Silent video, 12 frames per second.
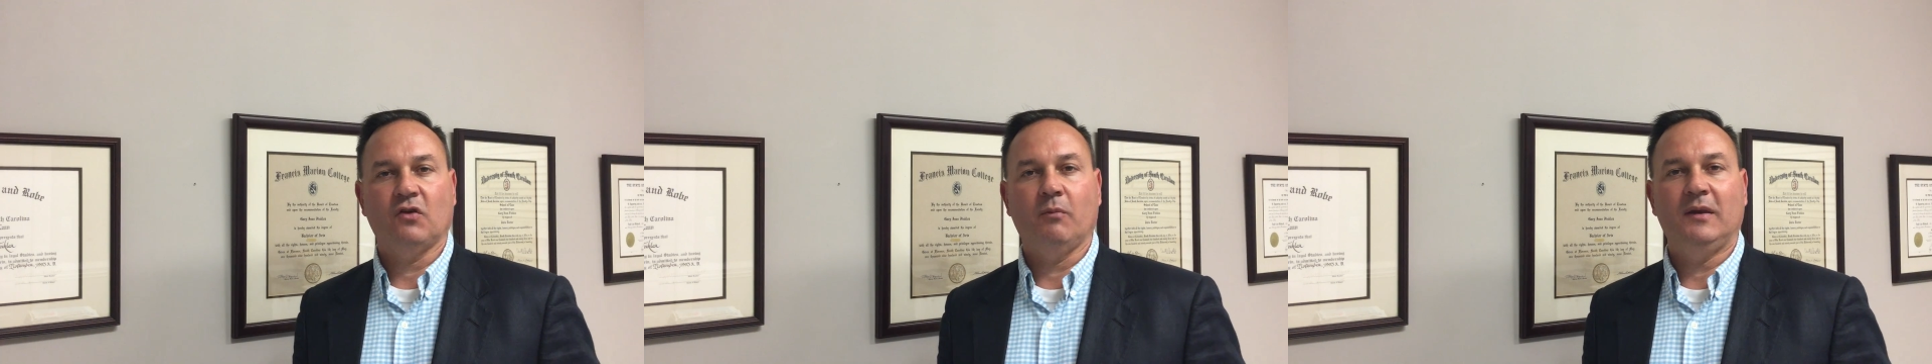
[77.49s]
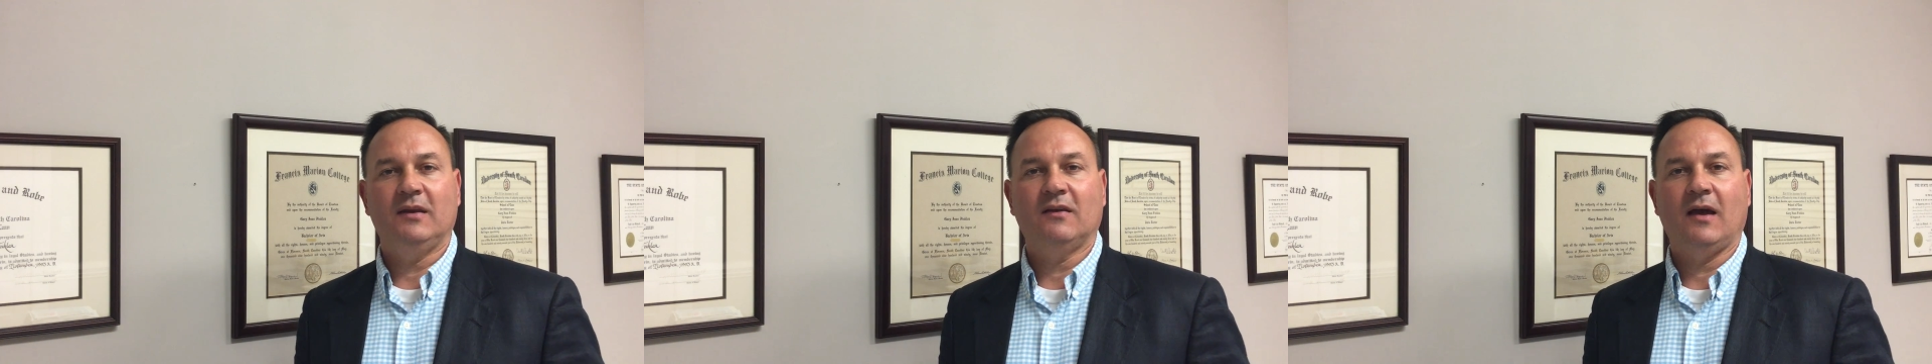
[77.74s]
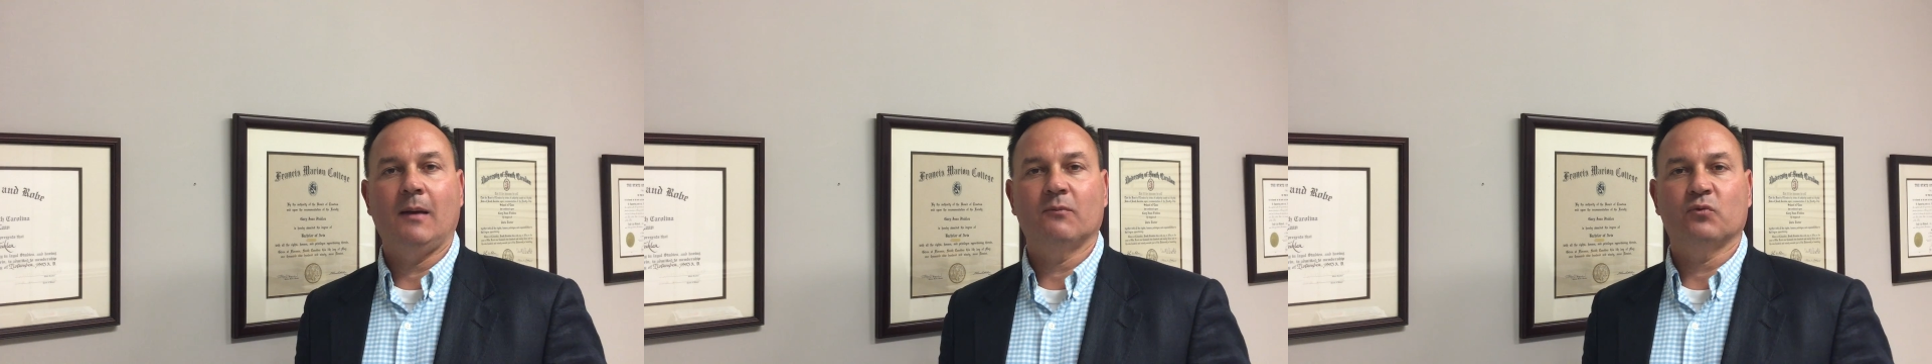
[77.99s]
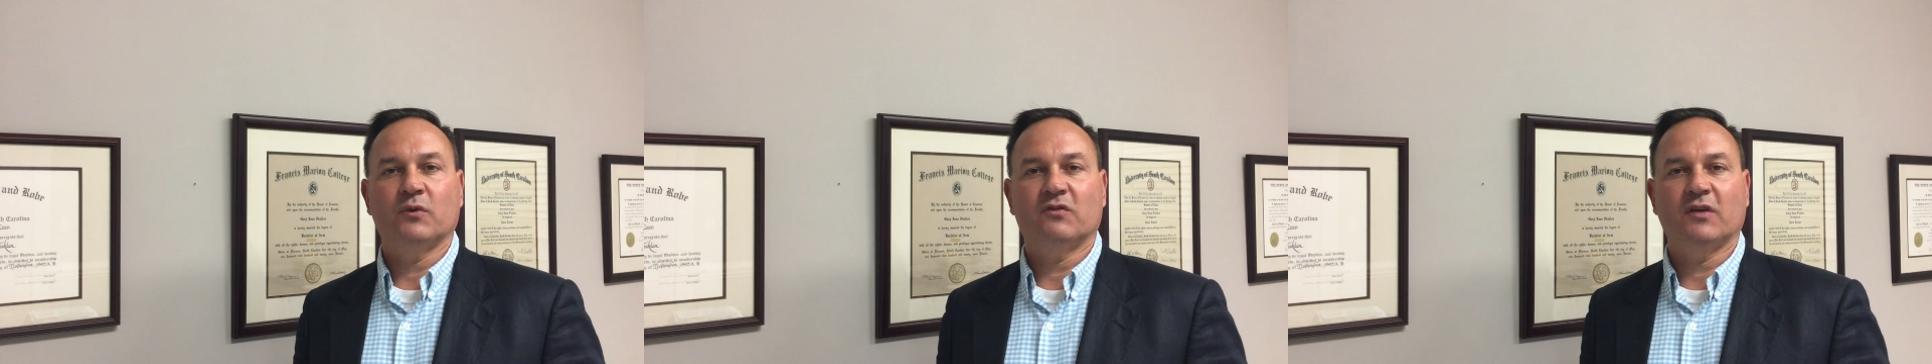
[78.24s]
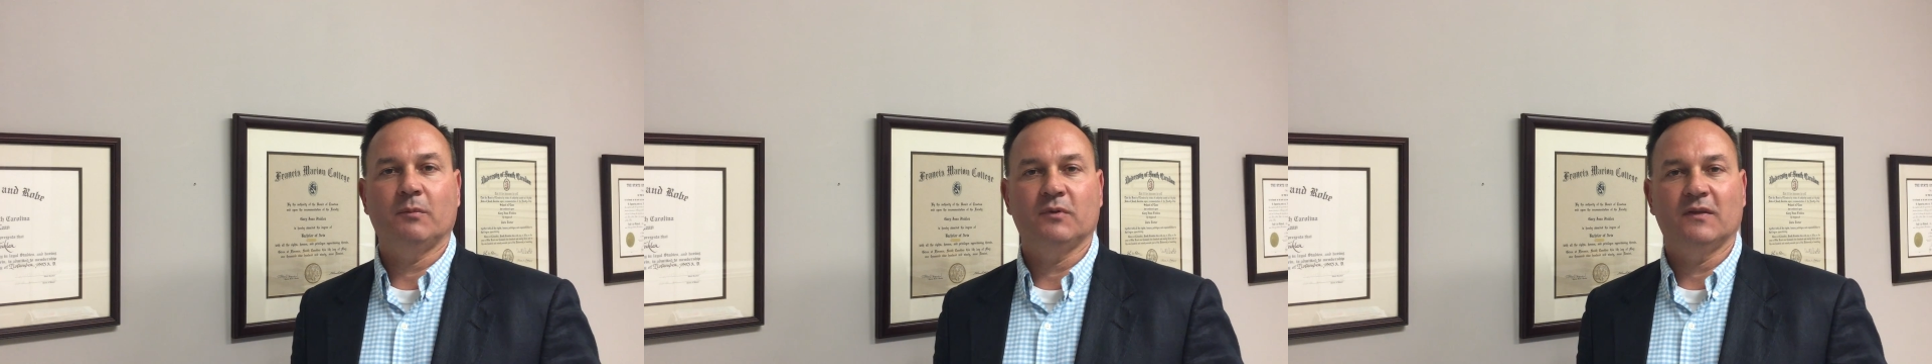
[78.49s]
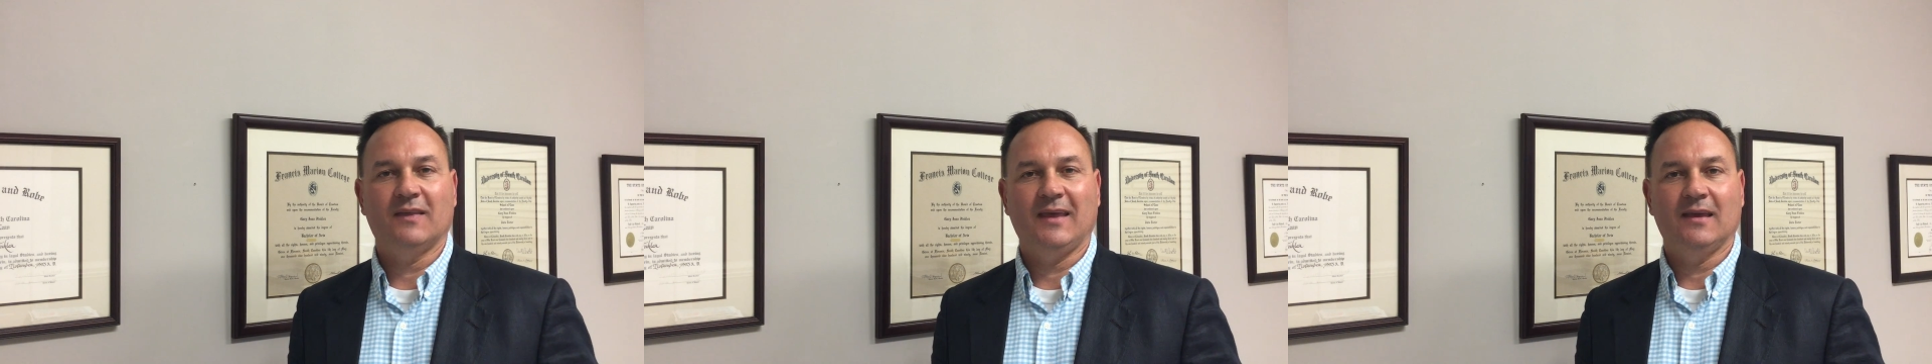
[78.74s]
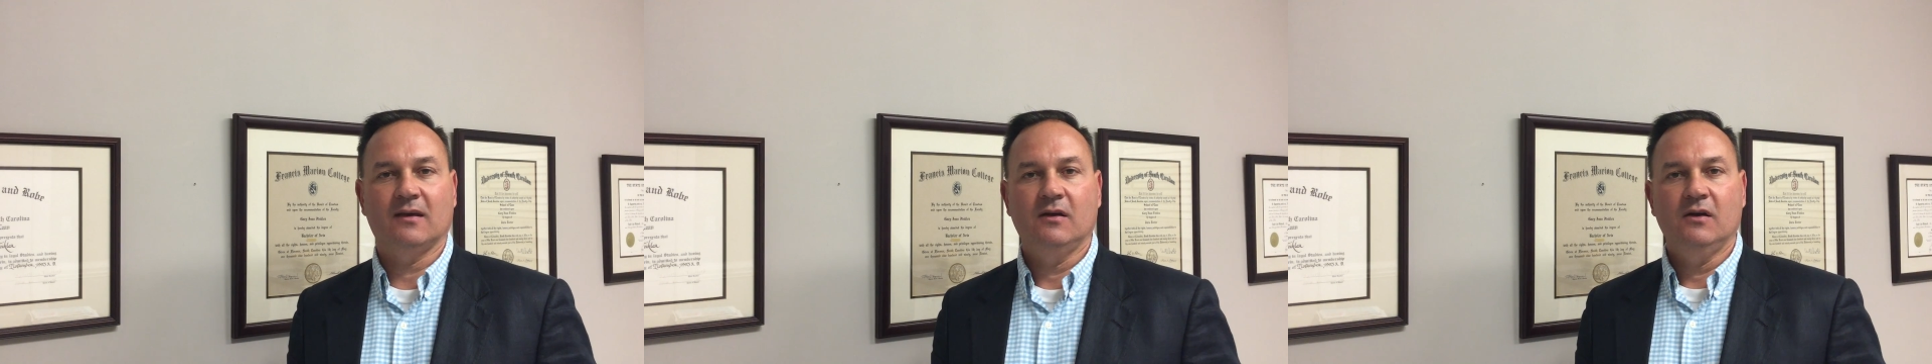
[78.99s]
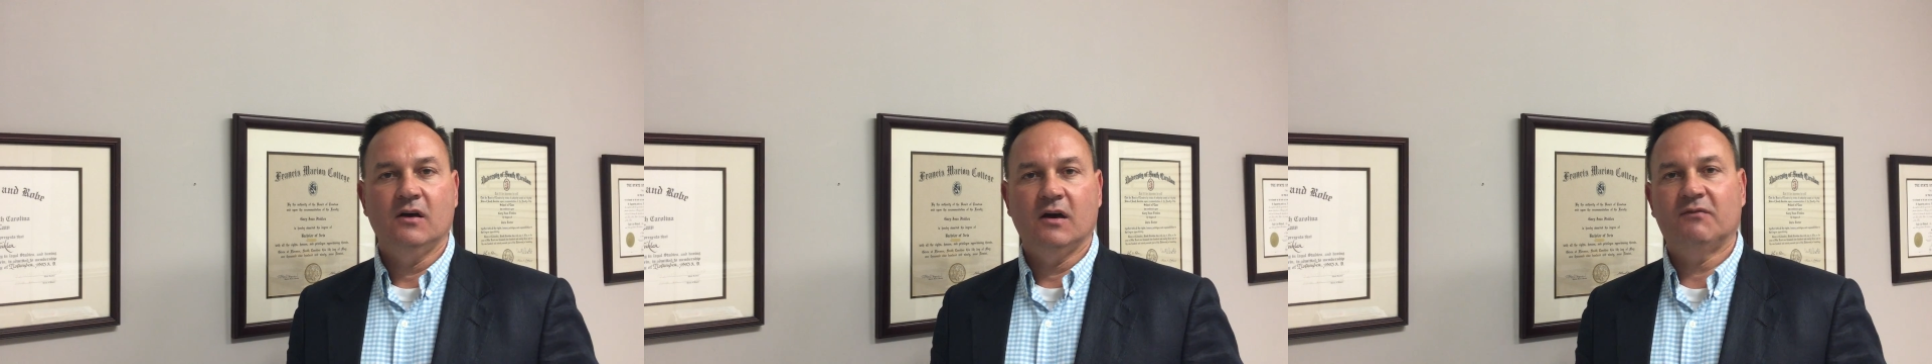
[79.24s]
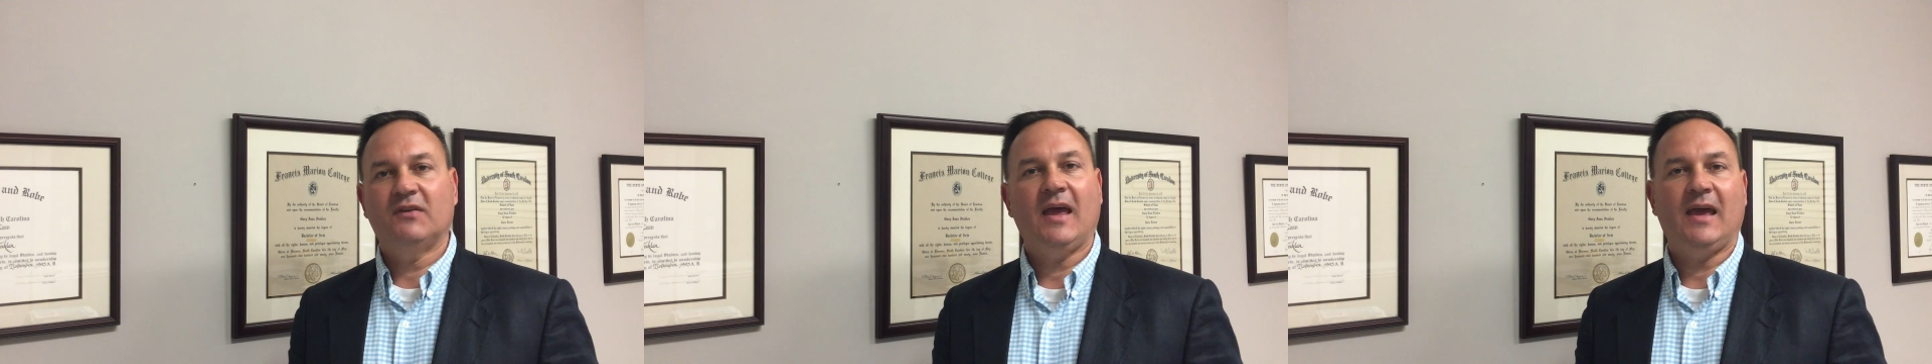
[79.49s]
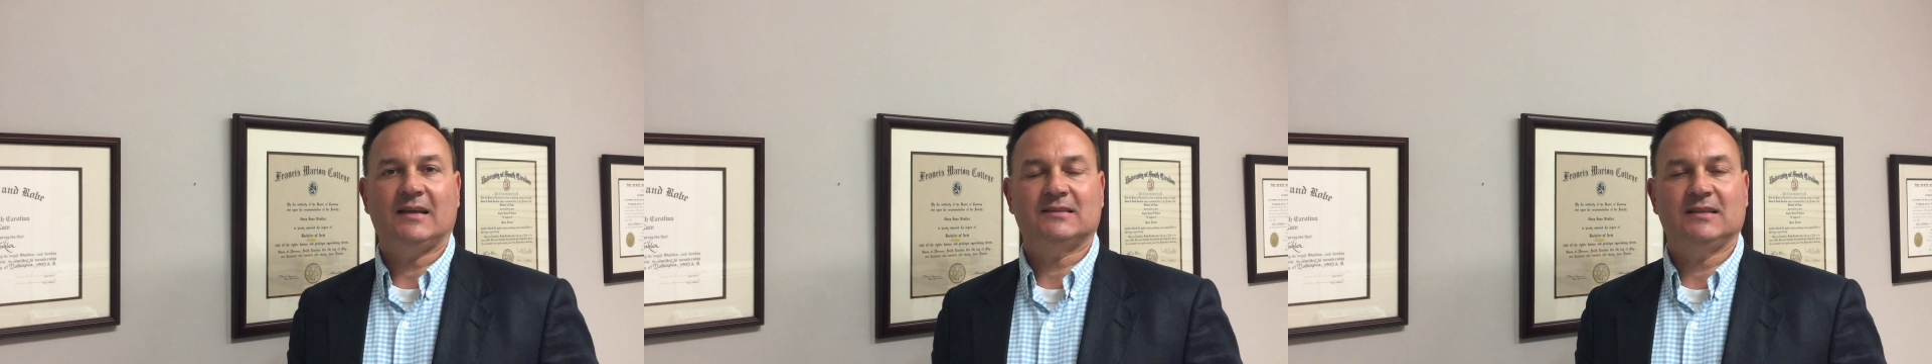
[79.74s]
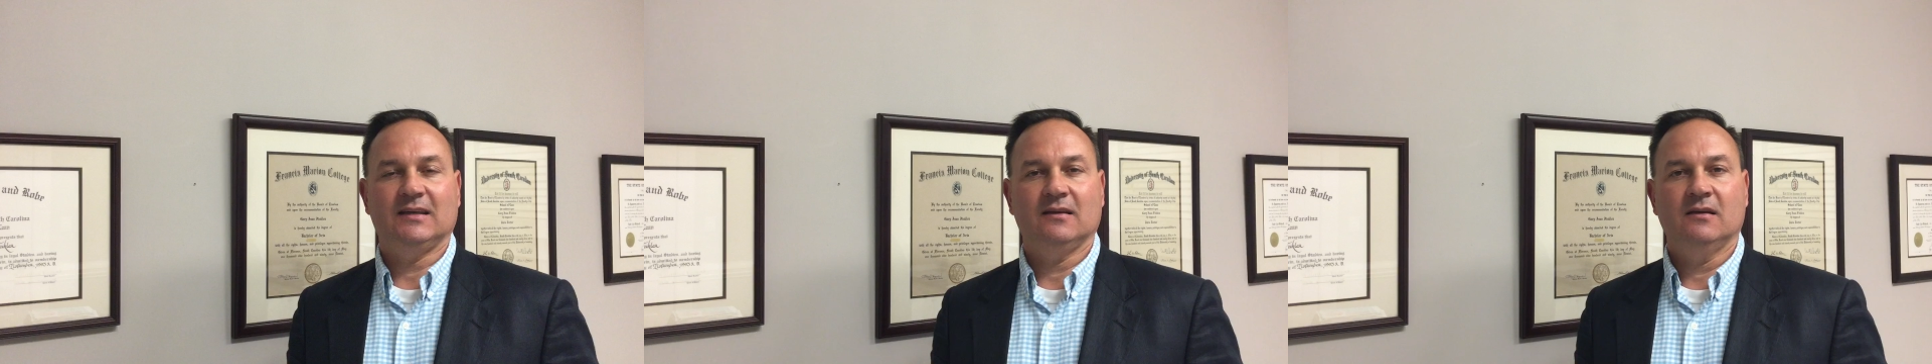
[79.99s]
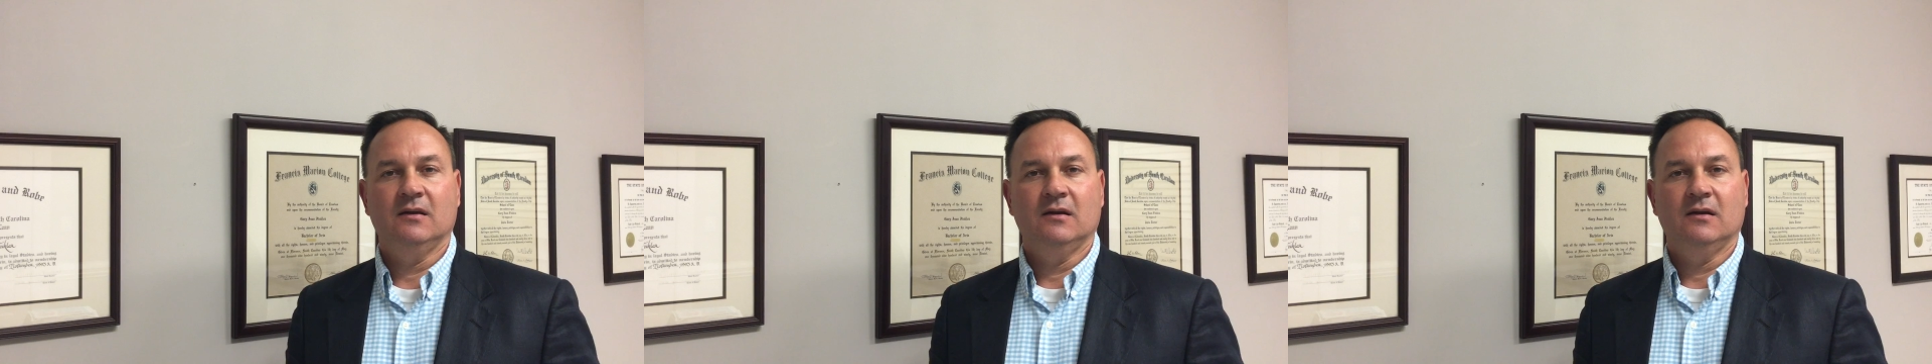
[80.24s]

So many times we simply think of texting,